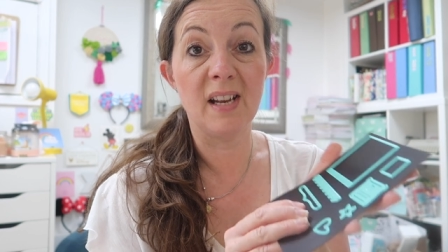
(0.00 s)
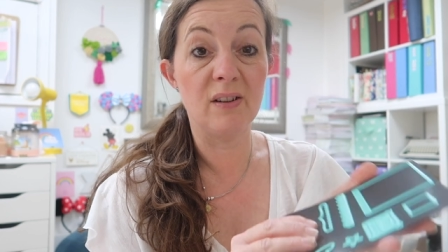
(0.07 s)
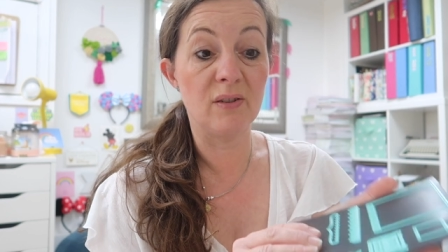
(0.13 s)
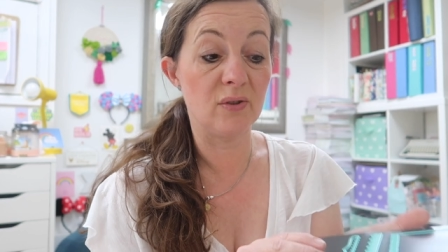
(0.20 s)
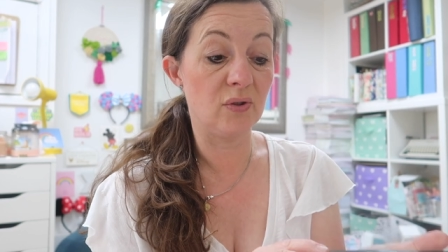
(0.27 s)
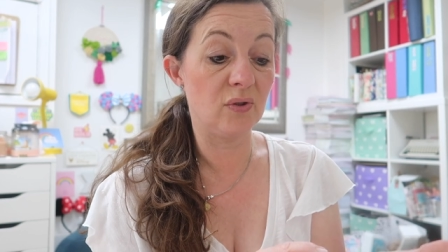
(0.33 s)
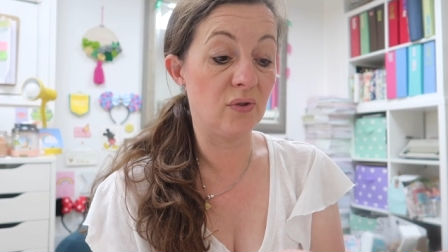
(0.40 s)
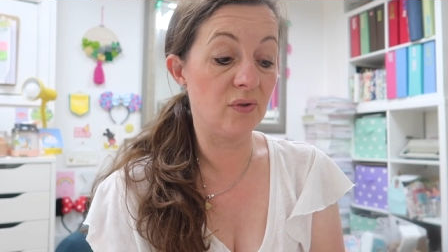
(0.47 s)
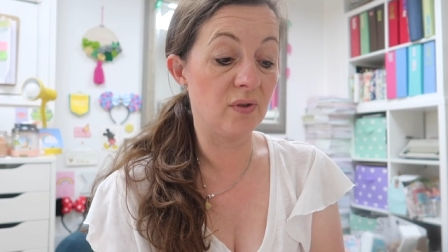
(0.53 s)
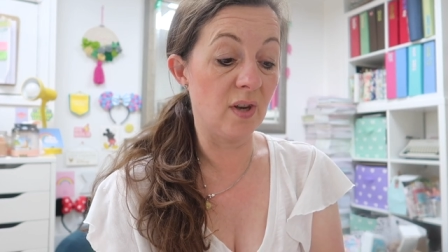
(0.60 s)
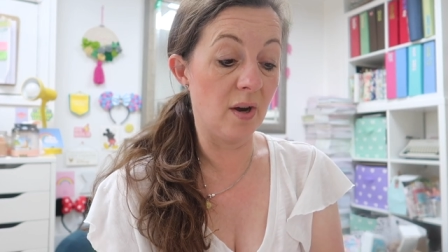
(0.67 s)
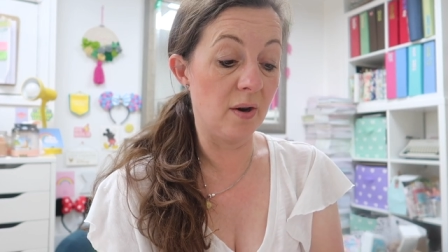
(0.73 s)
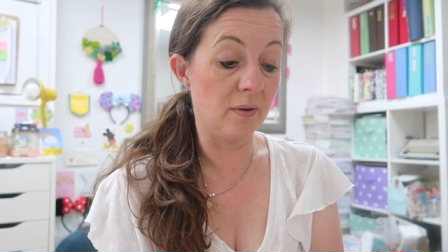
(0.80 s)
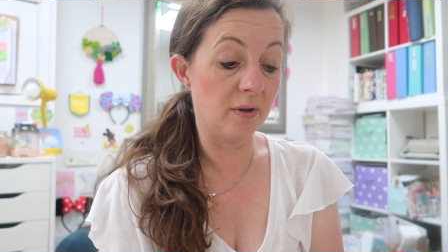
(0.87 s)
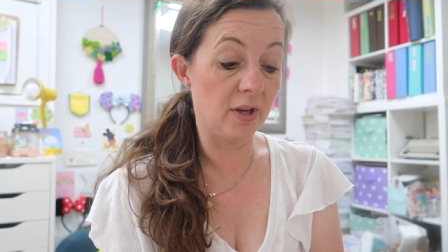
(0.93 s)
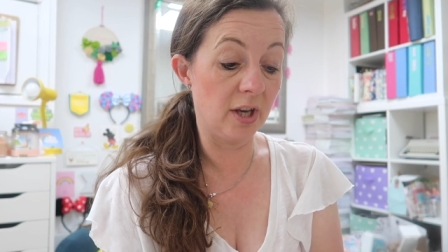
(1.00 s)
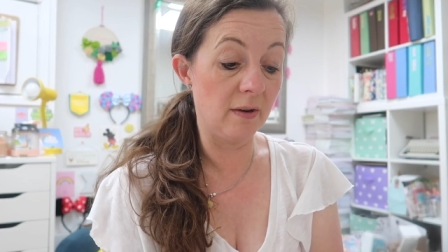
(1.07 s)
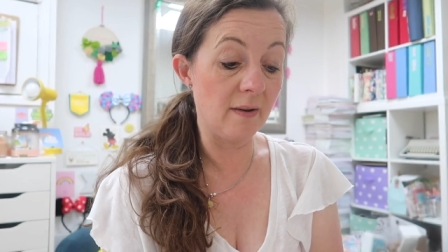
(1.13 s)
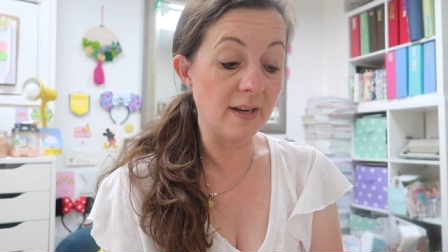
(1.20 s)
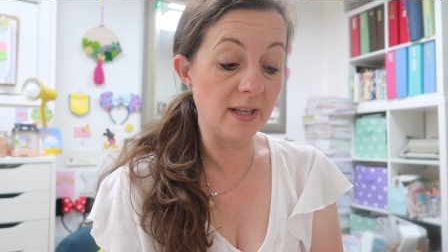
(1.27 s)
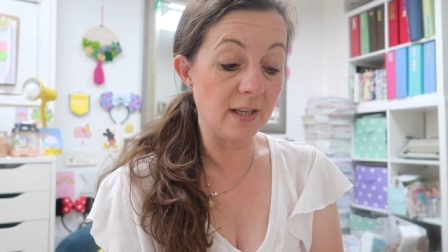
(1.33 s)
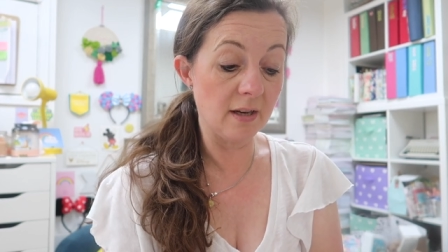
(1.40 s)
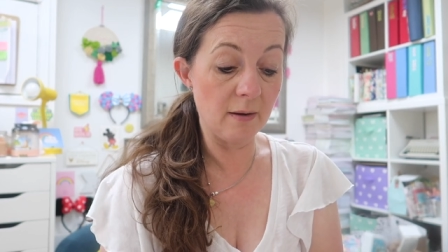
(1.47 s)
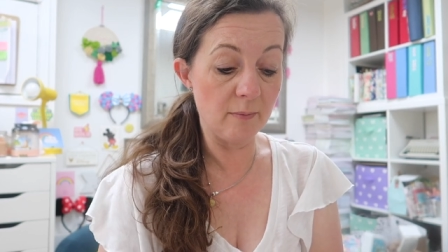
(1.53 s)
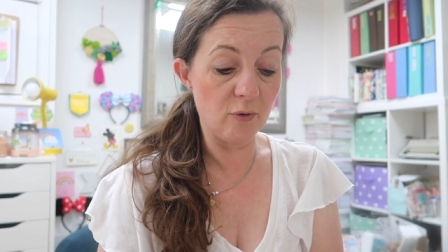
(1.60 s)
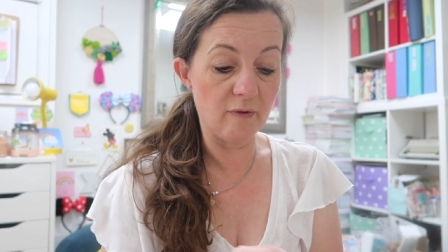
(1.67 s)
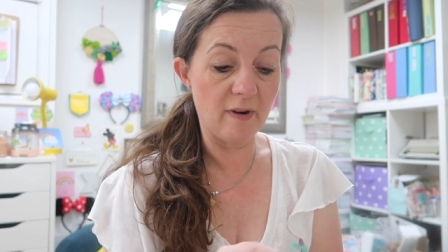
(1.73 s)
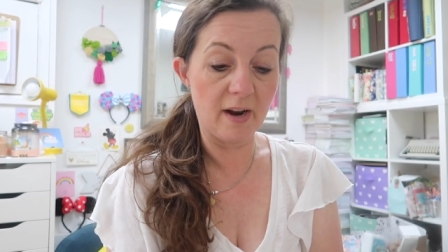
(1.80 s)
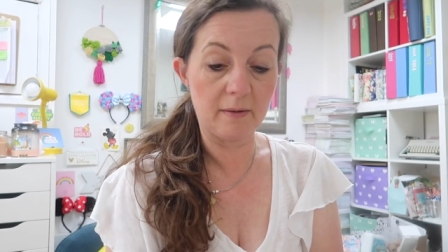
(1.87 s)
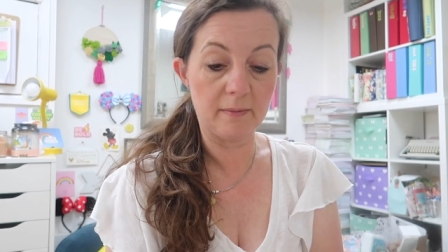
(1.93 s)
They look so cute. I didn't know
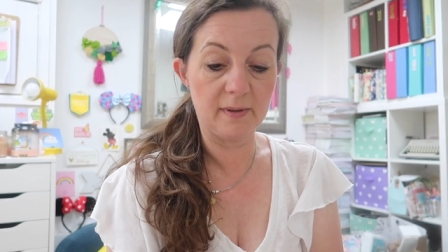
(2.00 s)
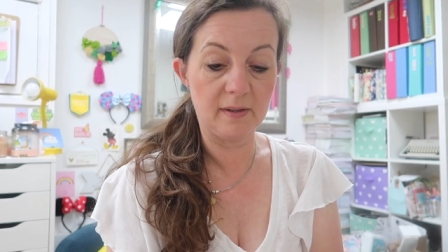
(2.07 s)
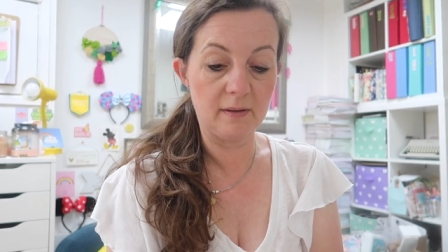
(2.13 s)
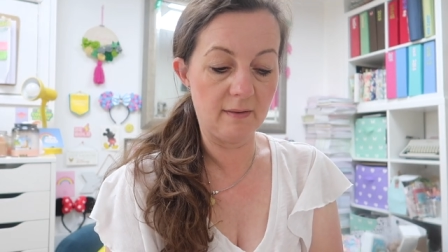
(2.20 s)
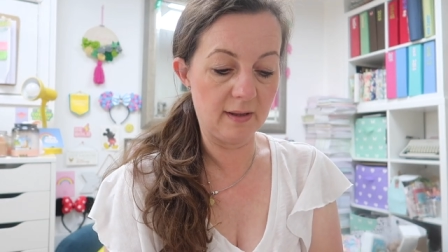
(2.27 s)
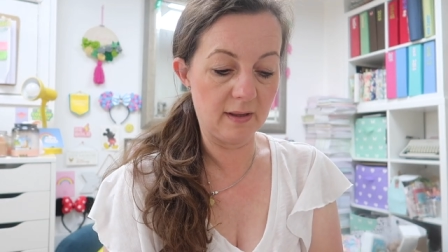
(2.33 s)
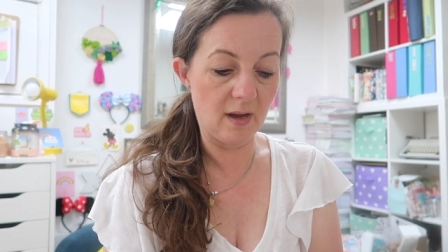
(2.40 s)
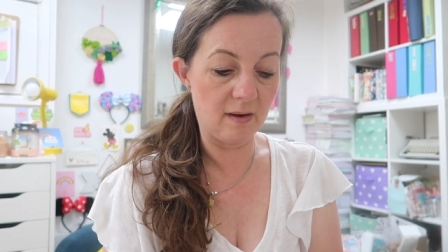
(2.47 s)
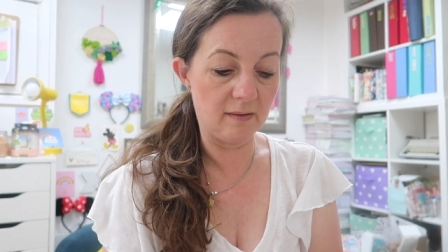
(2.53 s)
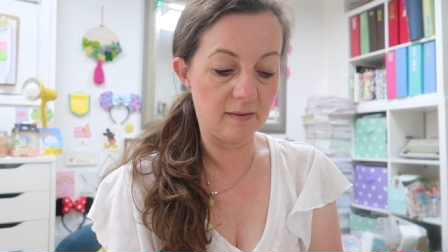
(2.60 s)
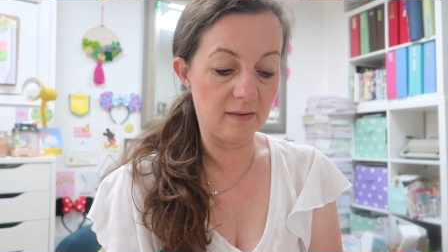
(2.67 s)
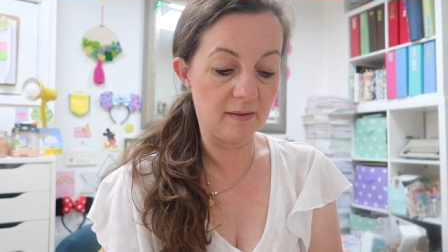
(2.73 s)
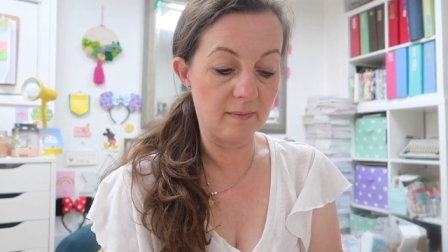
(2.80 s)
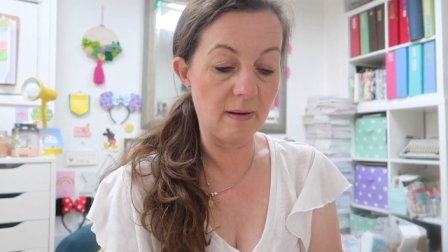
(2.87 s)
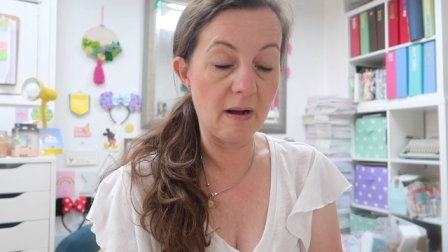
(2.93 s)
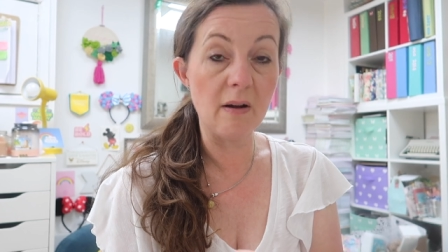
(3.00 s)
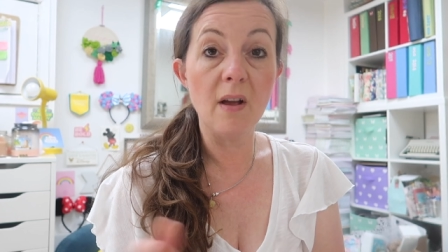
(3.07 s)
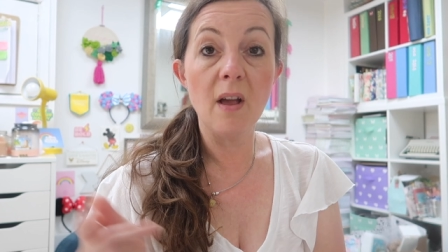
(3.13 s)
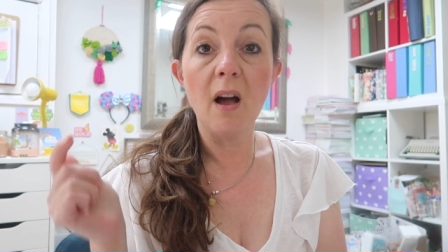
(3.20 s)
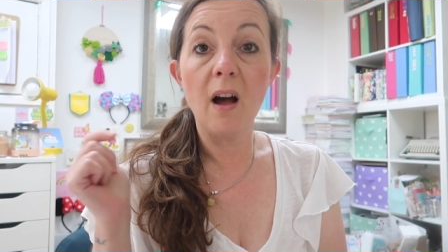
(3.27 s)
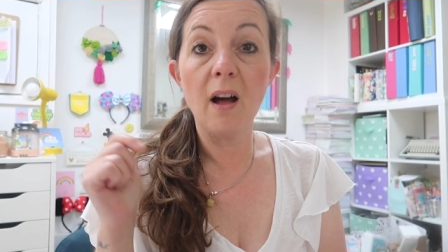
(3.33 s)
Morag was doing those as well.